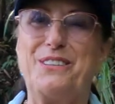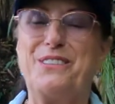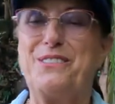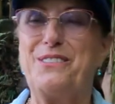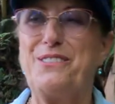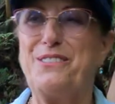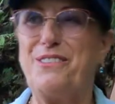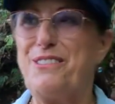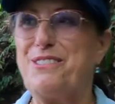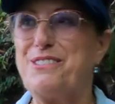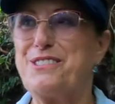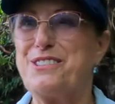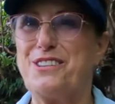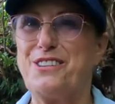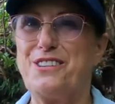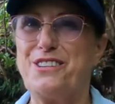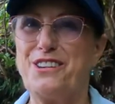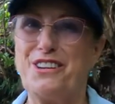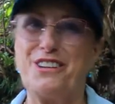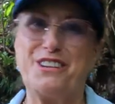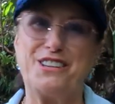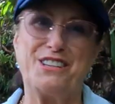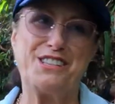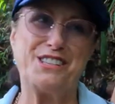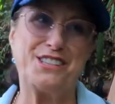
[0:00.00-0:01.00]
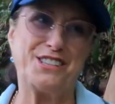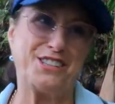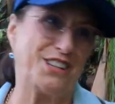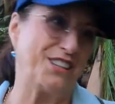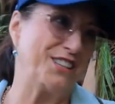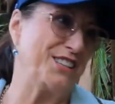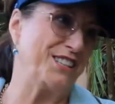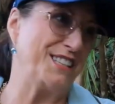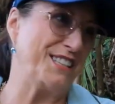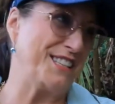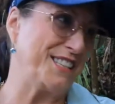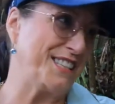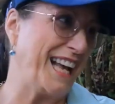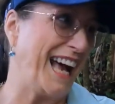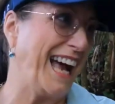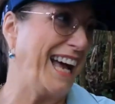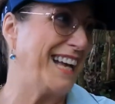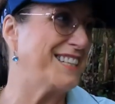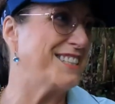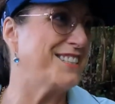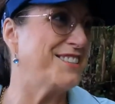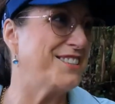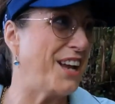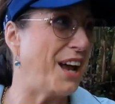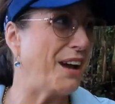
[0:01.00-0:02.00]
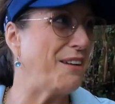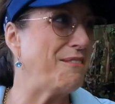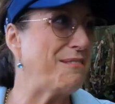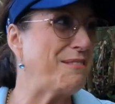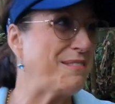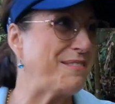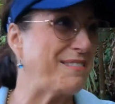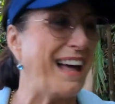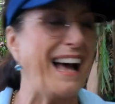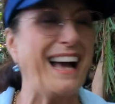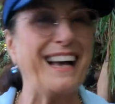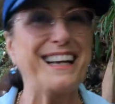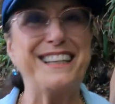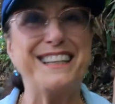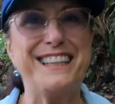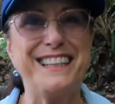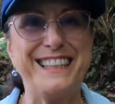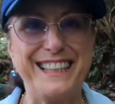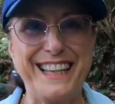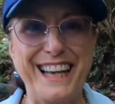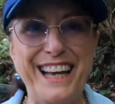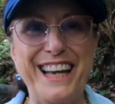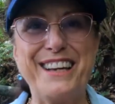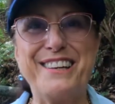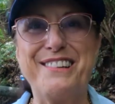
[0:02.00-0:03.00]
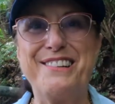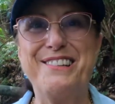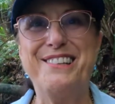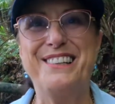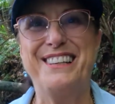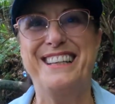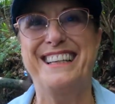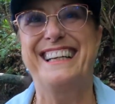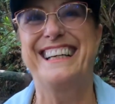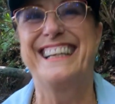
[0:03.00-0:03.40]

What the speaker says: or not another sunset, no thank you.